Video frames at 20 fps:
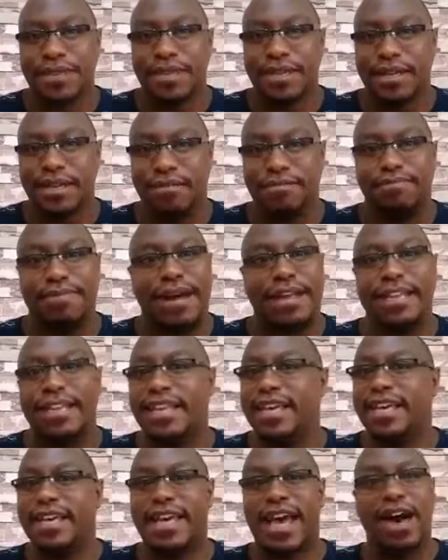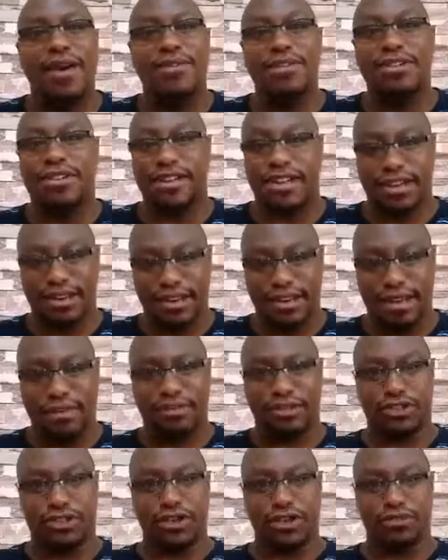But they counted
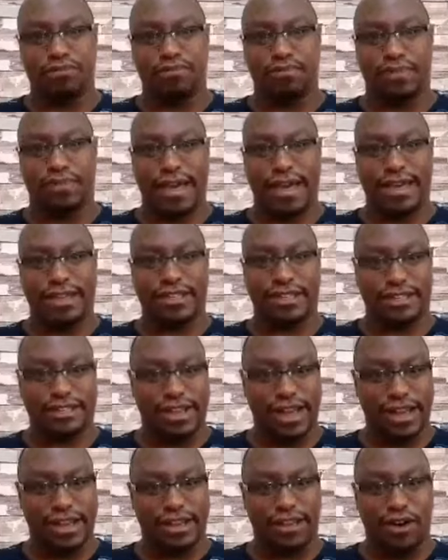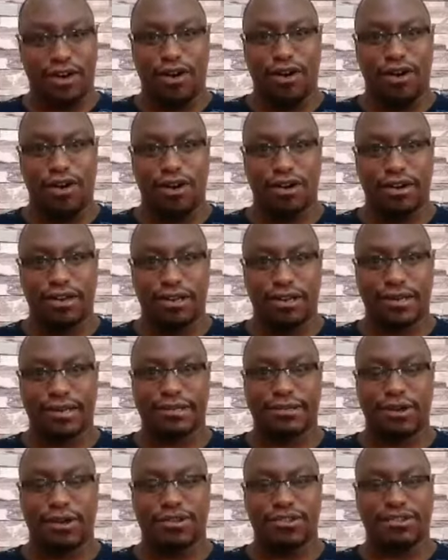themselves blessed that God
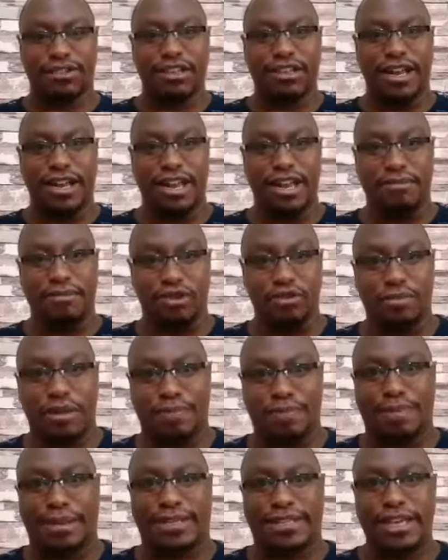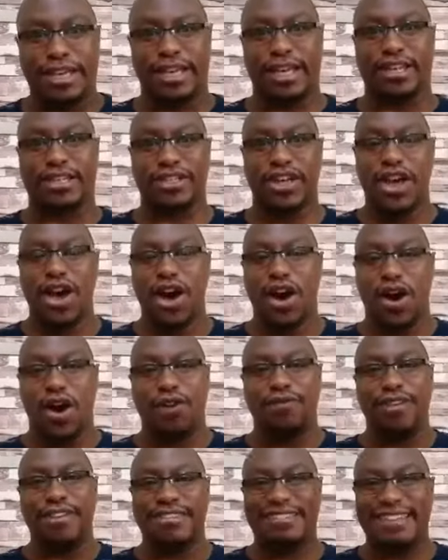considered them to be partakers of
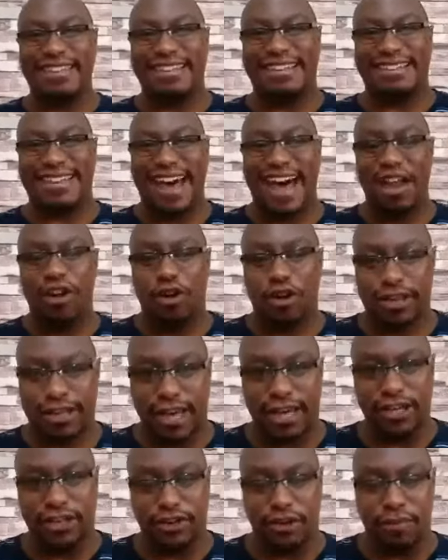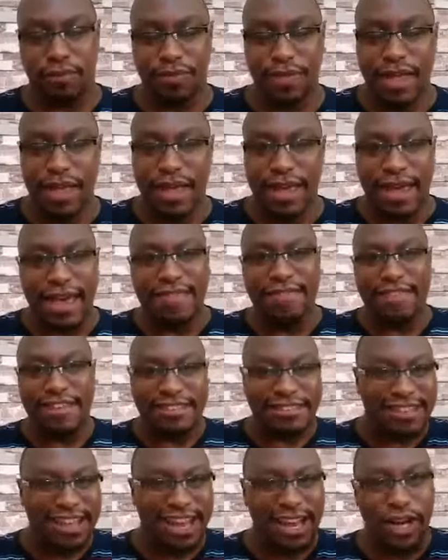his eternal kingdom. And they
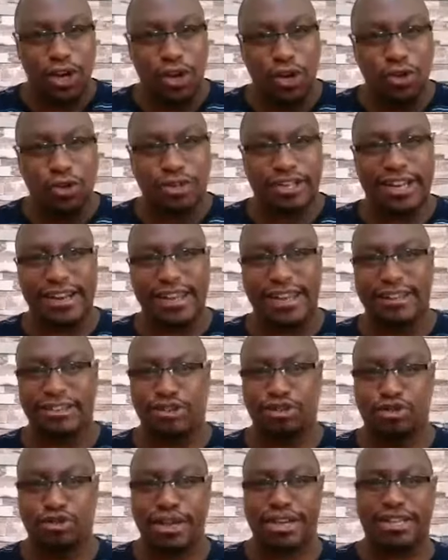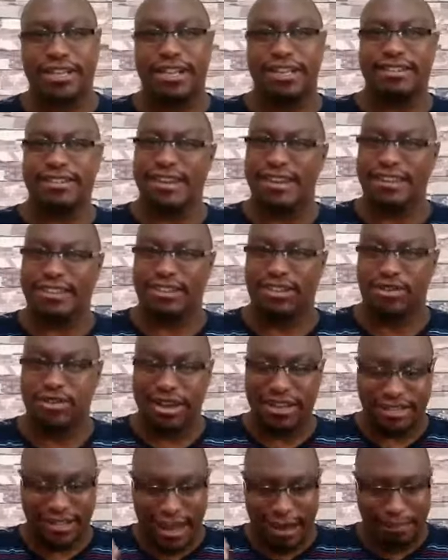saluted his greatness and his
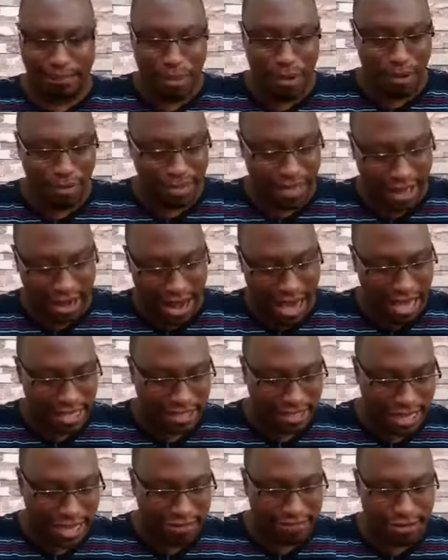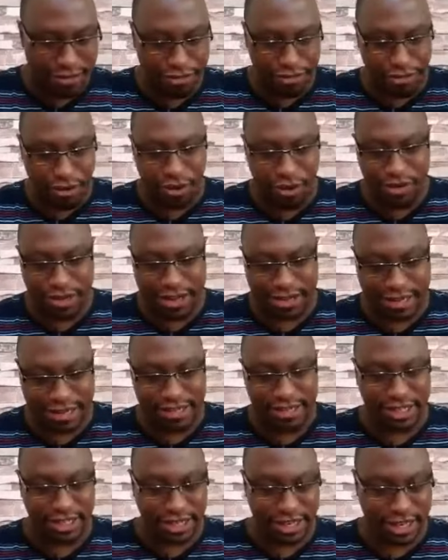grace upon their lives, even though they didn't
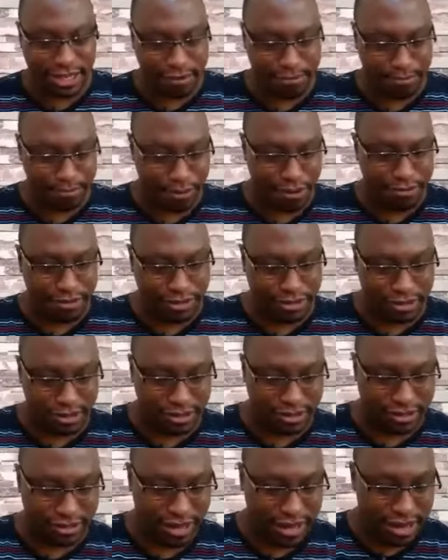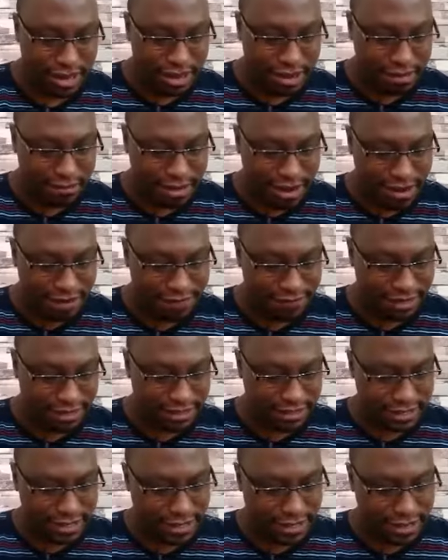see the promises manifest
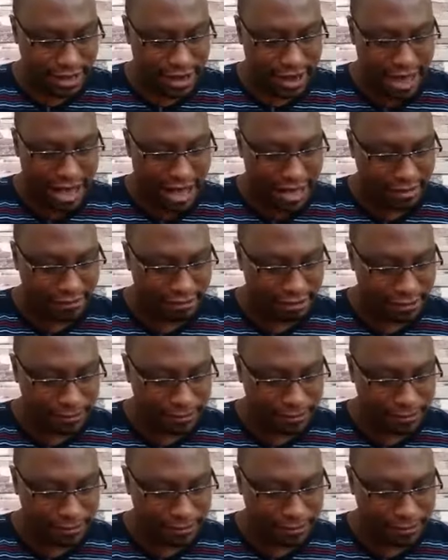in their lives